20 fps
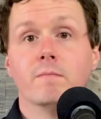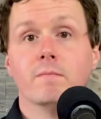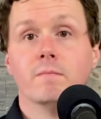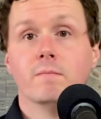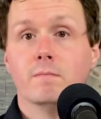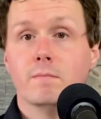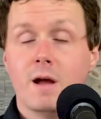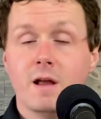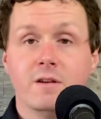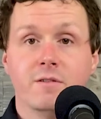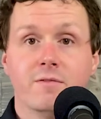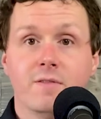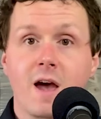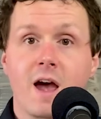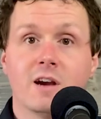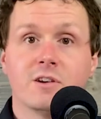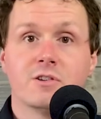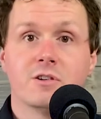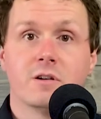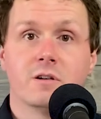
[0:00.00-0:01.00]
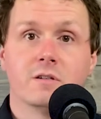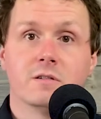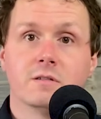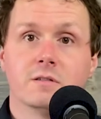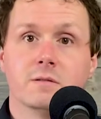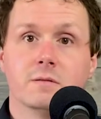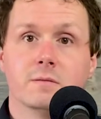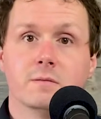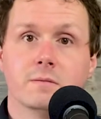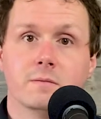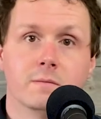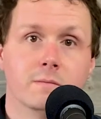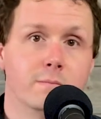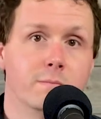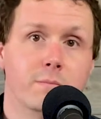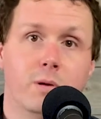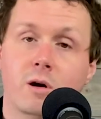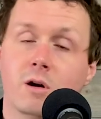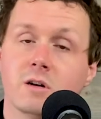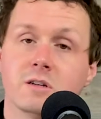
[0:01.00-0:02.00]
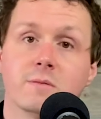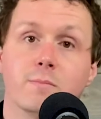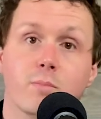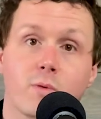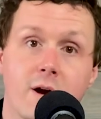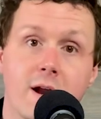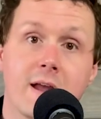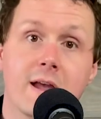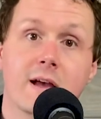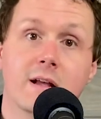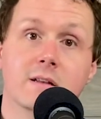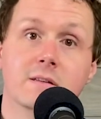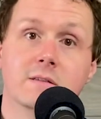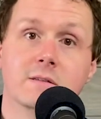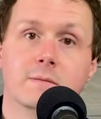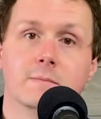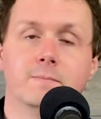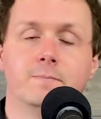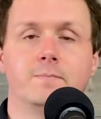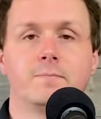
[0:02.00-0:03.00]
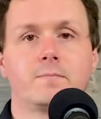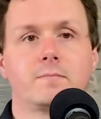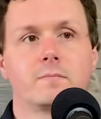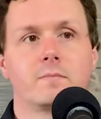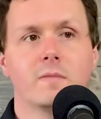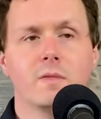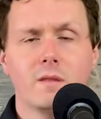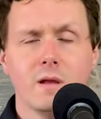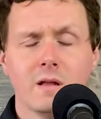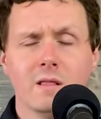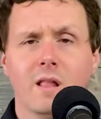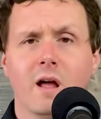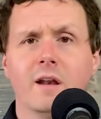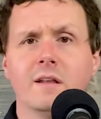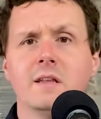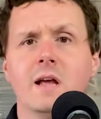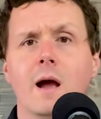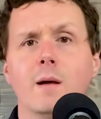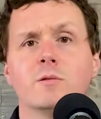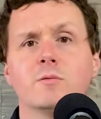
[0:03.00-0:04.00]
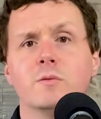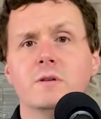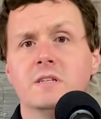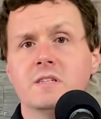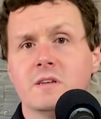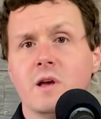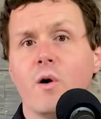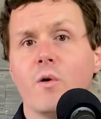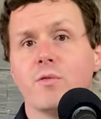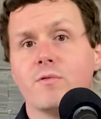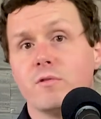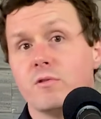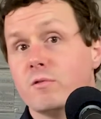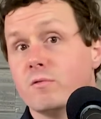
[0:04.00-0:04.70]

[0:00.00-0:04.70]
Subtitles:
Manufacturers, parts, brands, a lot of times we sell through